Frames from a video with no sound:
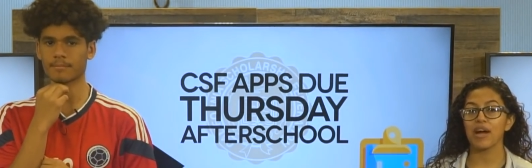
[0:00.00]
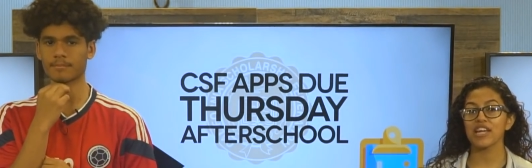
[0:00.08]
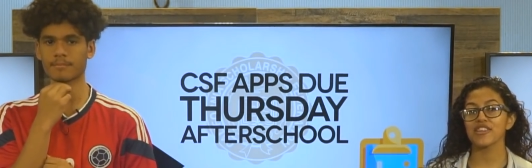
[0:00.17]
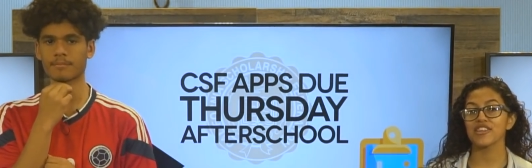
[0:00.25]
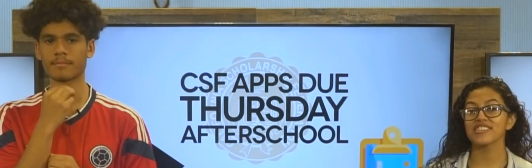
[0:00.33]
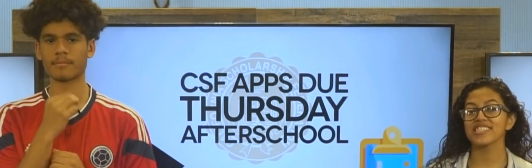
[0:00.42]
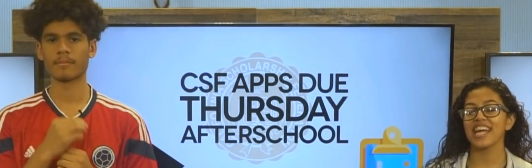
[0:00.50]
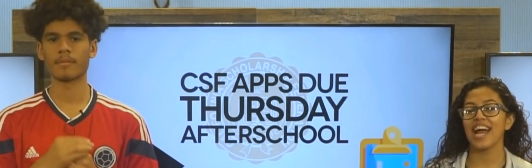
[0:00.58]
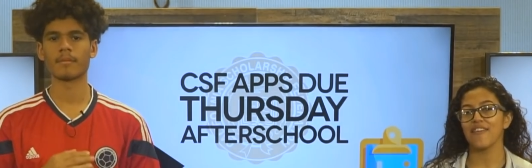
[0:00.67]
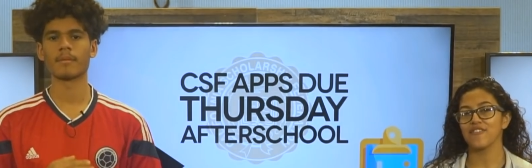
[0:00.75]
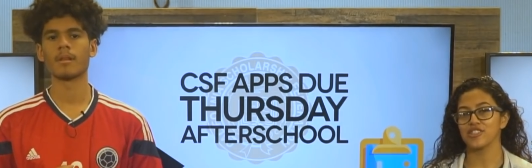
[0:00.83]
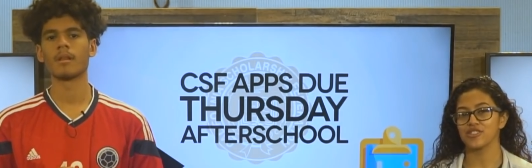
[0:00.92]
Speaker 1: by Thursday
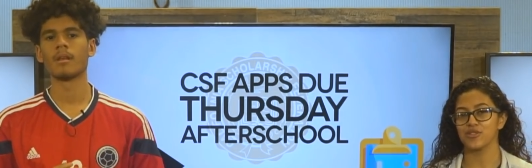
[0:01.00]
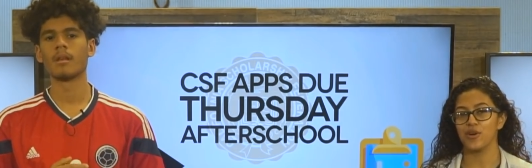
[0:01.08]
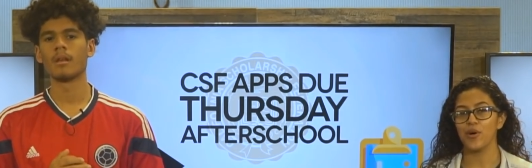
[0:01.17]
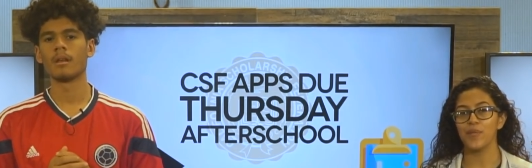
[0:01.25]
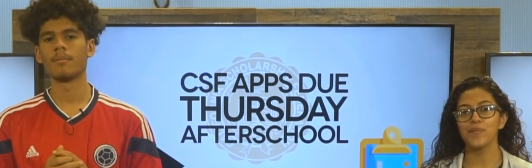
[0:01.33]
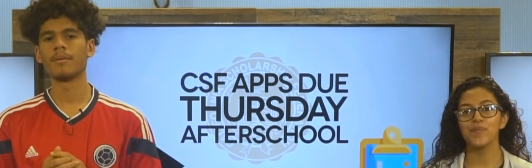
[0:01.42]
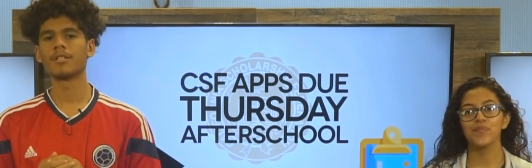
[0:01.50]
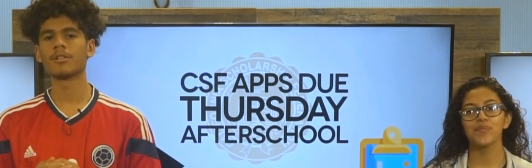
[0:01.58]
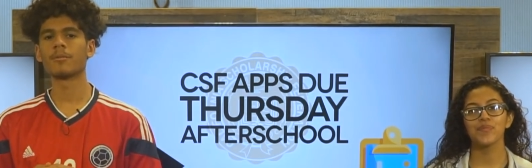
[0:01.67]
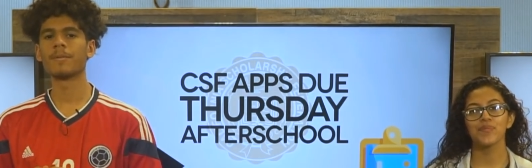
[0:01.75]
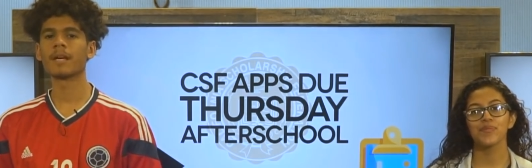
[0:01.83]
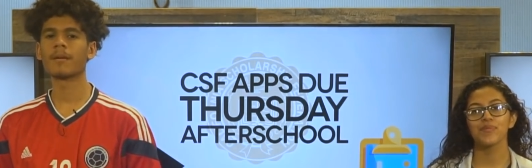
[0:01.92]
after school.
Speaker 2: Be
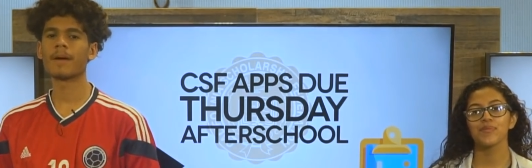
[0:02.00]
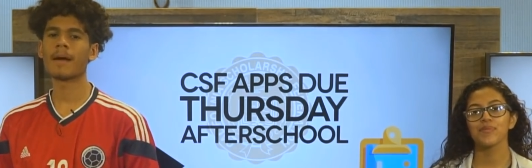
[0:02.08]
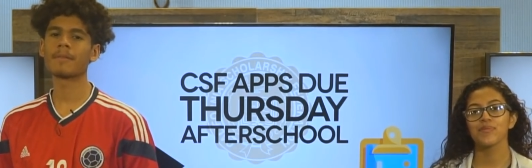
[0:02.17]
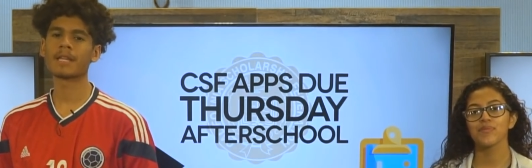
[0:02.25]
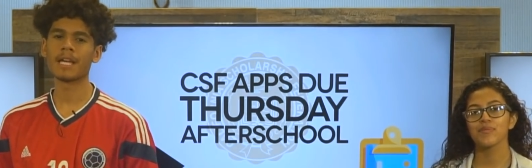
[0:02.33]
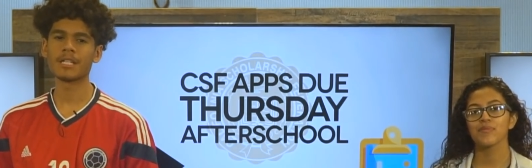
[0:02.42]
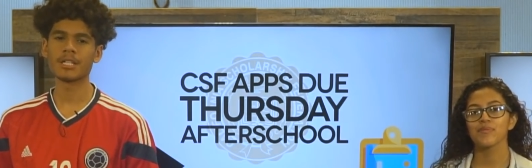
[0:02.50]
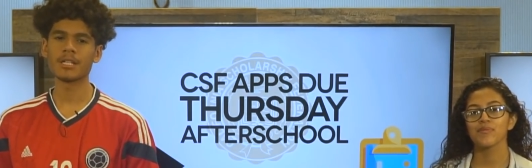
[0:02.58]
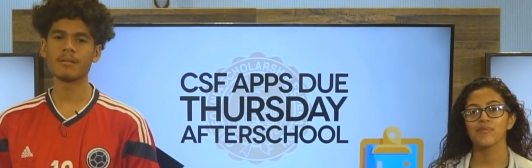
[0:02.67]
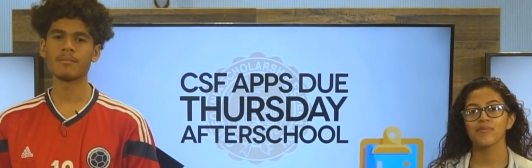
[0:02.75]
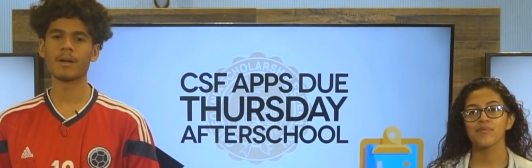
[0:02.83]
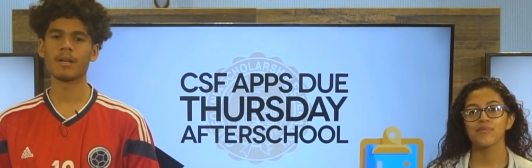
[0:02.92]
sure to pick up
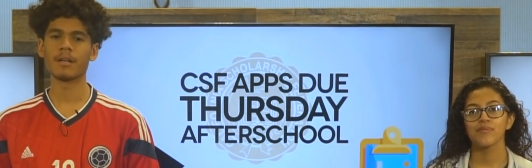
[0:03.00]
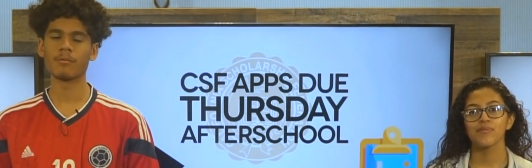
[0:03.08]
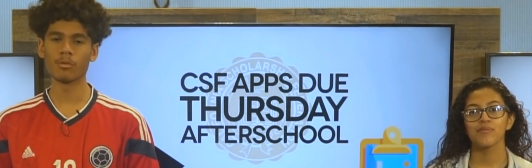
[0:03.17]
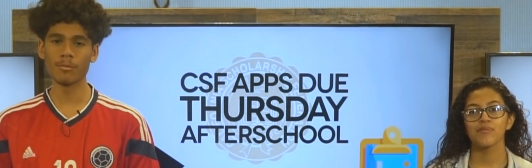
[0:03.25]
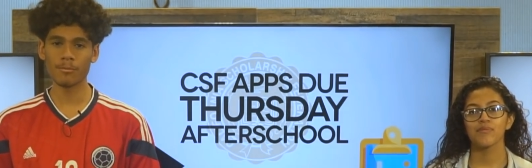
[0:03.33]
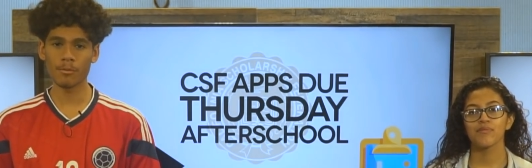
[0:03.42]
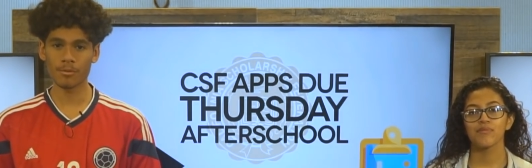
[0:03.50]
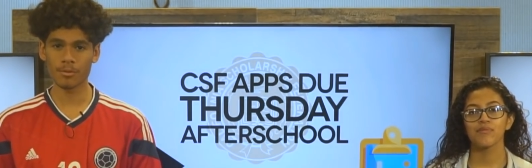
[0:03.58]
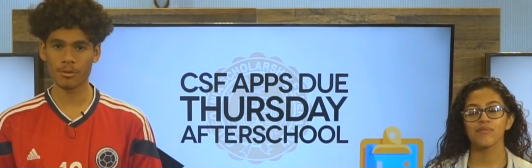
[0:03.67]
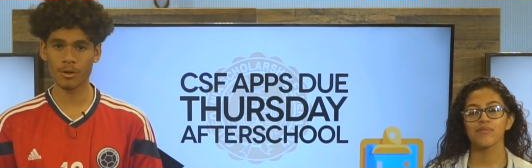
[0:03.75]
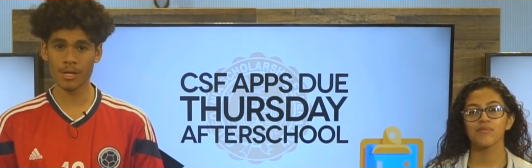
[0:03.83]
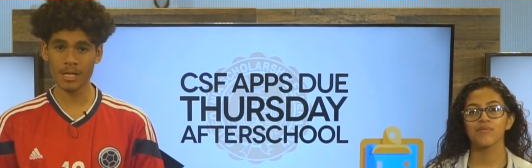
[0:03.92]
application in room
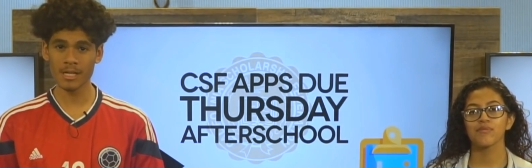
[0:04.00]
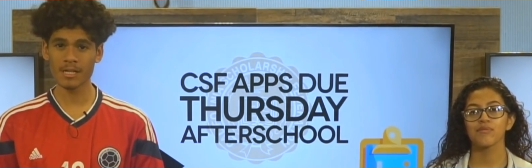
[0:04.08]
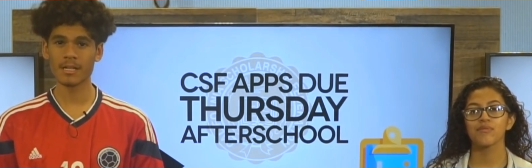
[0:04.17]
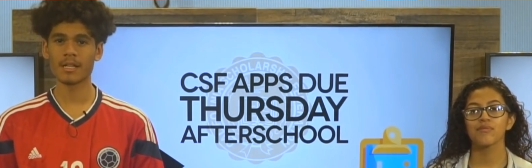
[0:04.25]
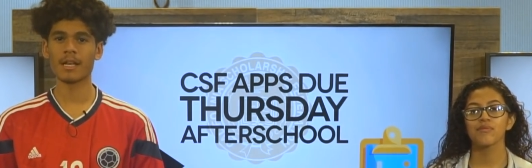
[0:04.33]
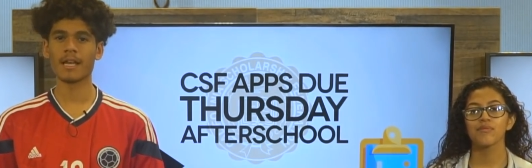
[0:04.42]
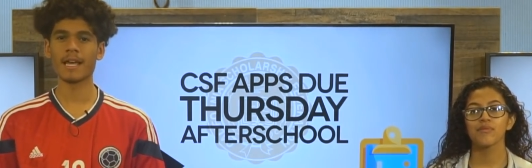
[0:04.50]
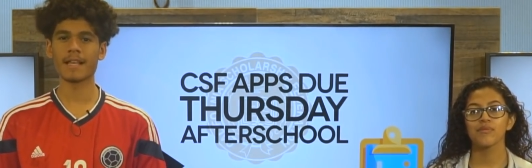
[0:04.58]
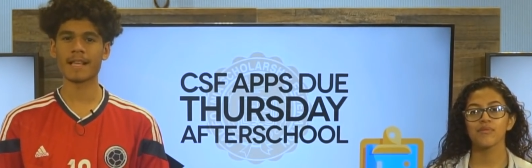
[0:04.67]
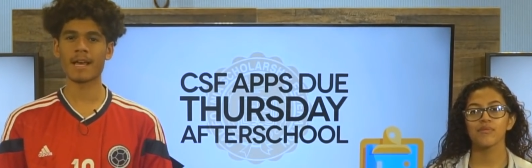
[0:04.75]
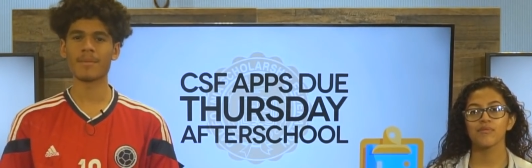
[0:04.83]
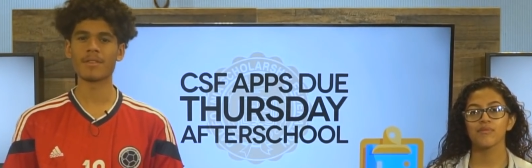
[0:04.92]
430
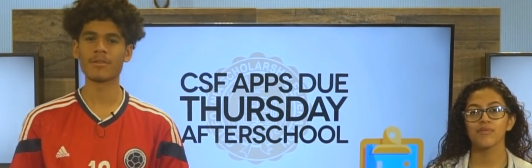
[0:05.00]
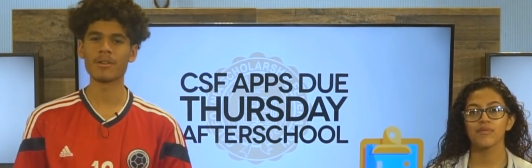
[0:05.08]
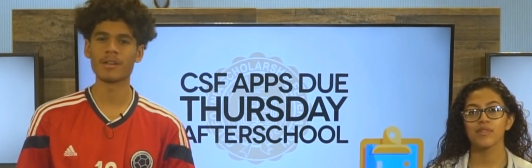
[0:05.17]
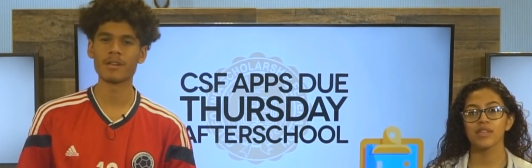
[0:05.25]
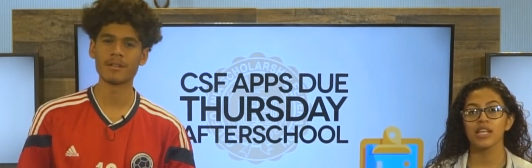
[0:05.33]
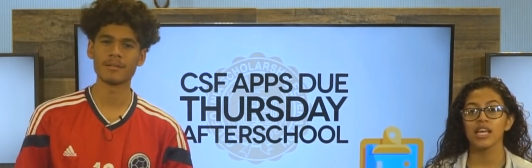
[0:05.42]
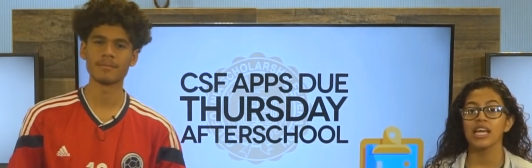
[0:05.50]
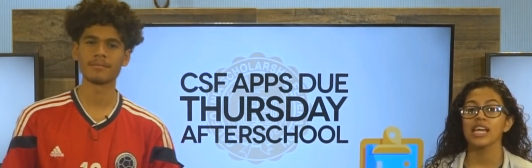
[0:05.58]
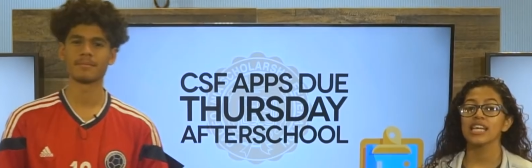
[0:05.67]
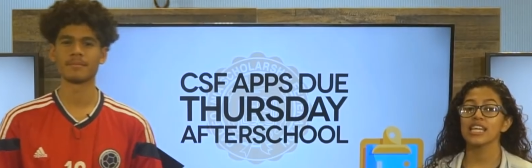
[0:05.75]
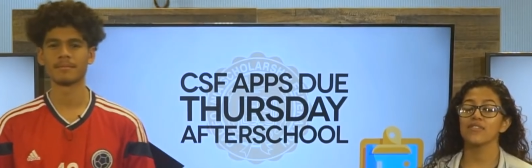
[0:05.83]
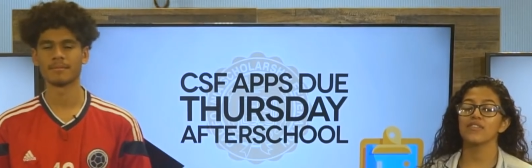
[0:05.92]
ASAP and turn it in.
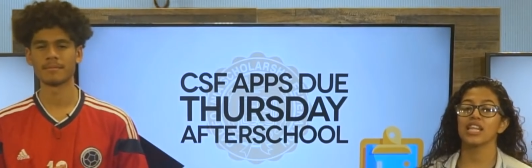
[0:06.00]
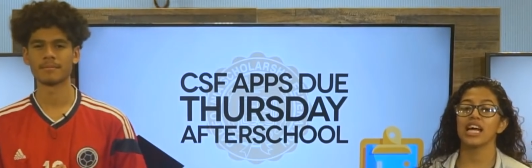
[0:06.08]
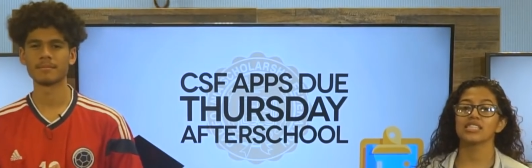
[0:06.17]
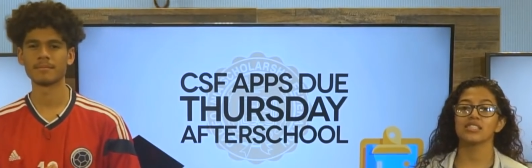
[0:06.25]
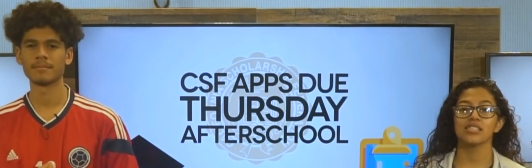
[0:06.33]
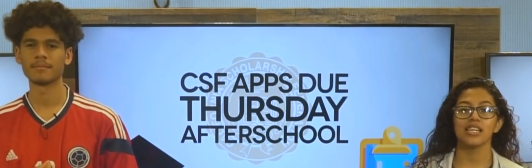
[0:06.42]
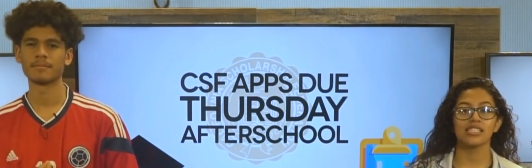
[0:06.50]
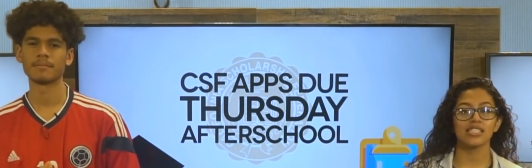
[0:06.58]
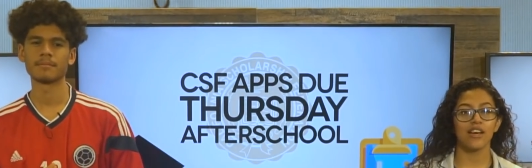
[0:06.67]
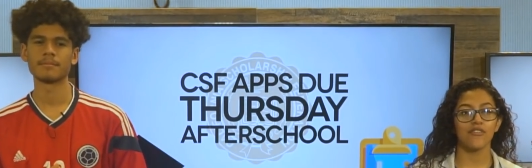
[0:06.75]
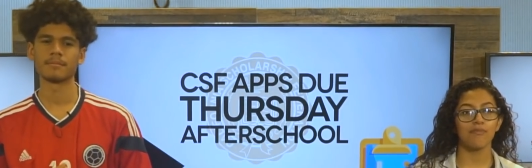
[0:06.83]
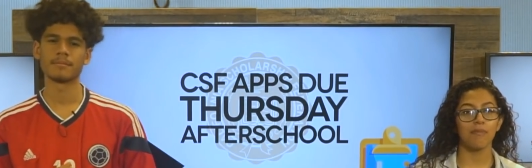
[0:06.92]
Speaker 1: Even last
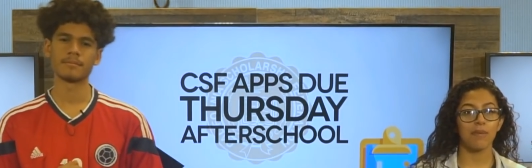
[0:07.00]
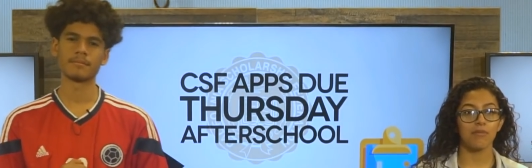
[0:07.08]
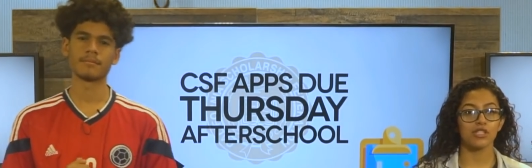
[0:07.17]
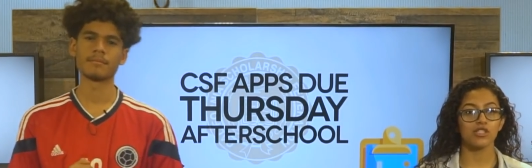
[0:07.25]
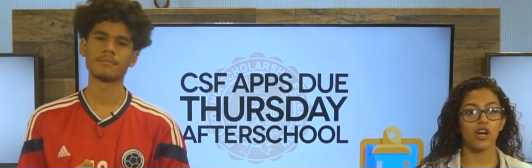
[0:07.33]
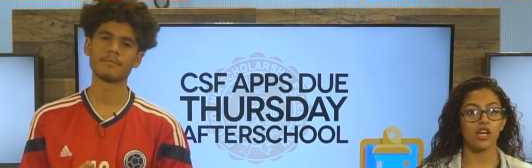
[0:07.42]
CSF members